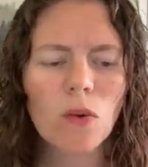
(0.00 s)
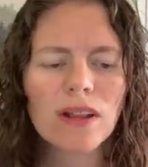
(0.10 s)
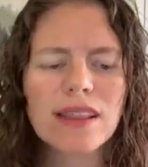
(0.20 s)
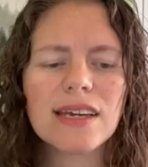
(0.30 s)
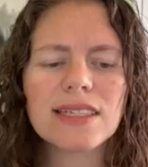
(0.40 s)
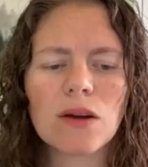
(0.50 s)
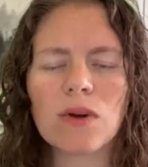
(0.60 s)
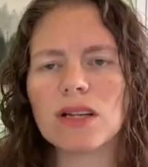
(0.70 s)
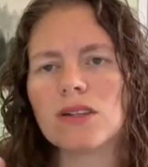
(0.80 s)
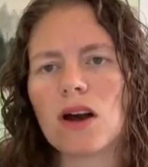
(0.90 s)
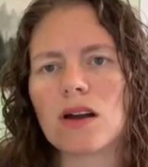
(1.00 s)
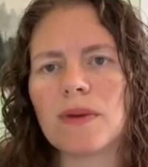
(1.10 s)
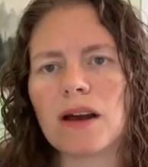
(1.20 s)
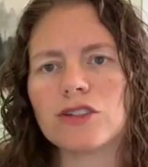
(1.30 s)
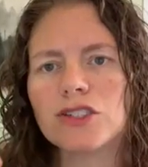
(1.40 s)
One of the things I want to talk
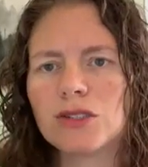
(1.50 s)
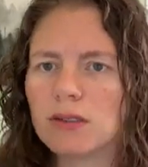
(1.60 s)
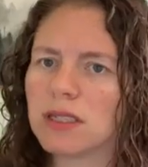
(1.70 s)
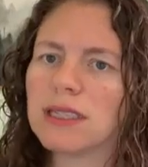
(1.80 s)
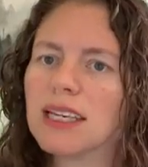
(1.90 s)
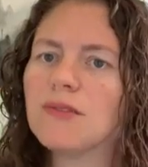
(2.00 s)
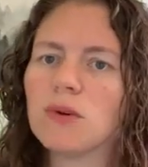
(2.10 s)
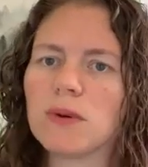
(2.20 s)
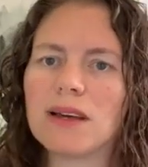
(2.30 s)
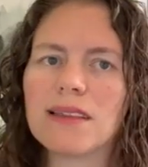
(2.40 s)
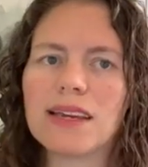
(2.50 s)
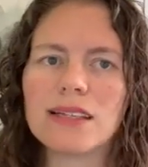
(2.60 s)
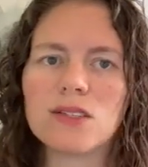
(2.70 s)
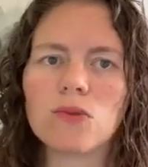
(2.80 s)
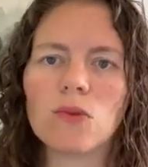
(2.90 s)
about just to leave you with
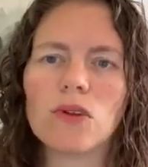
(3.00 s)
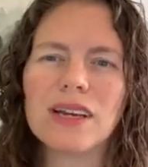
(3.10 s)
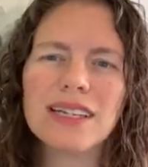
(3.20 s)
is, well,